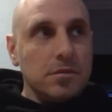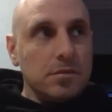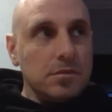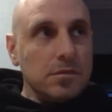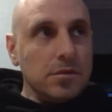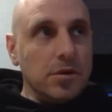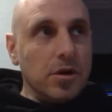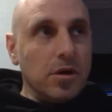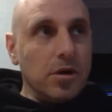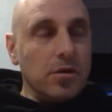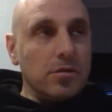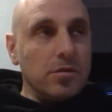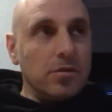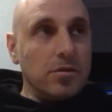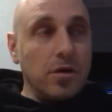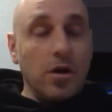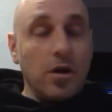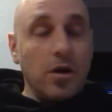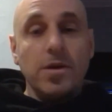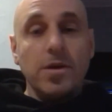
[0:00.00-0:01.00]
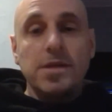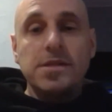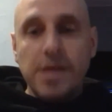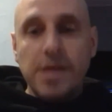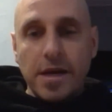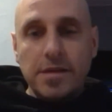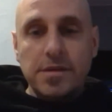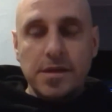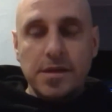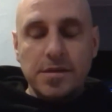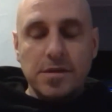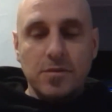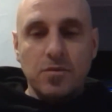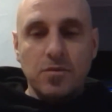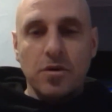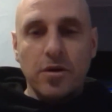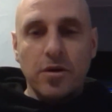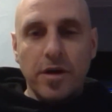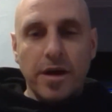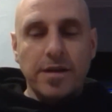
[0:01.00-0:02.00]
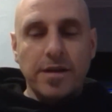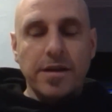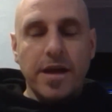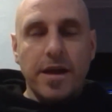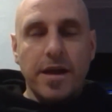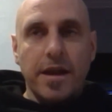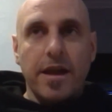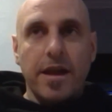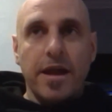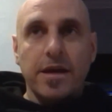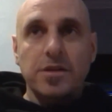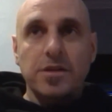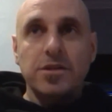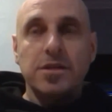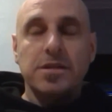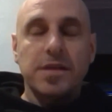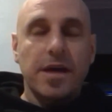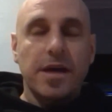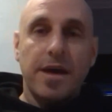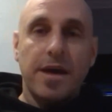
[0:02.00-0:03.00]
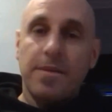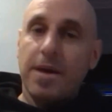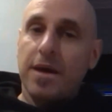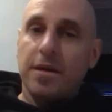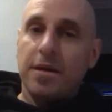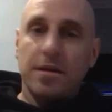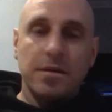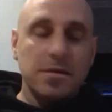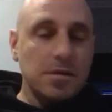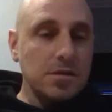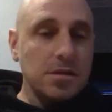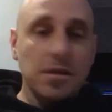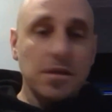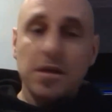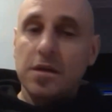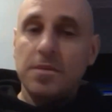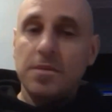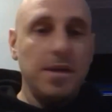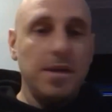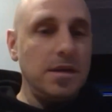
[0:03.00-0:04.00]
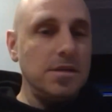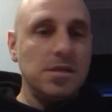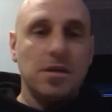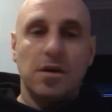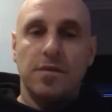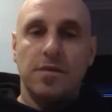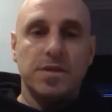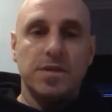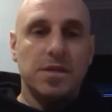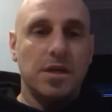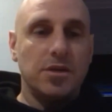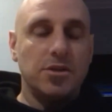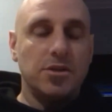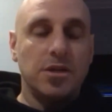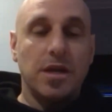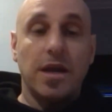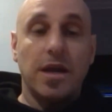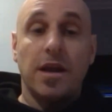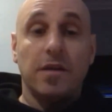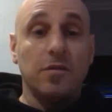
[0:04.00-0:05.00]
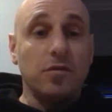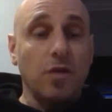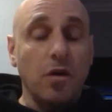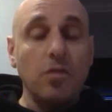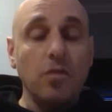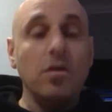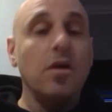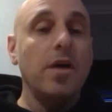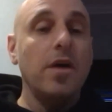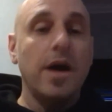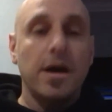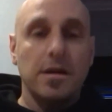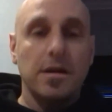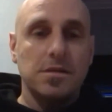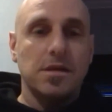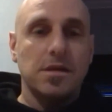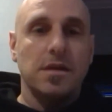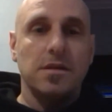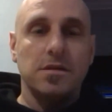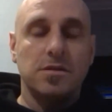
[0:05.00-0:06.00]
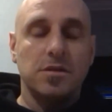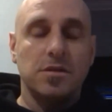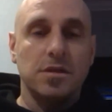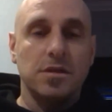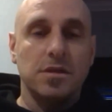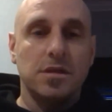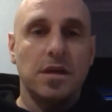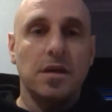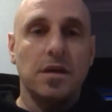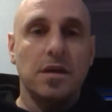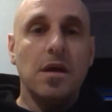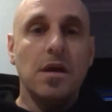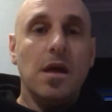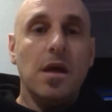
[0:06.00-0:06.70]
you know, grow a set, as it were, and actually say, hey man, this isn't going to be an easy conversation, and I don't know how to say this to this kid,